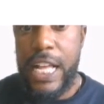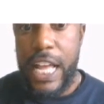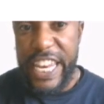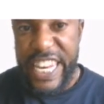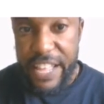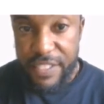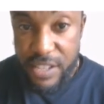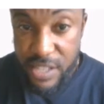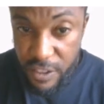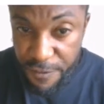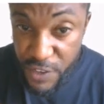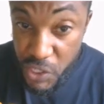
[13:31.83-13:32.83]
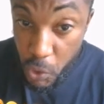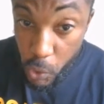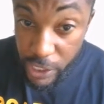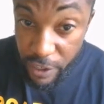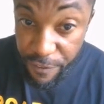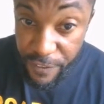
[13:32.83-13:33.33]
Then this is the physical
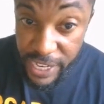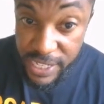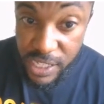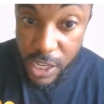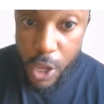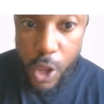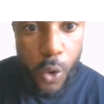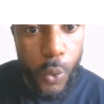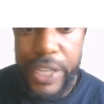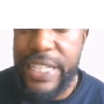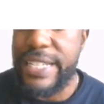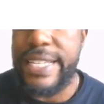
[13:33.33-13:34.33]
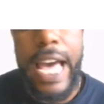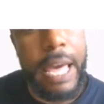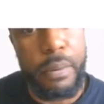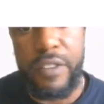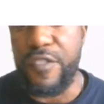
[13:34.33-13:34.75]
interface. We just type in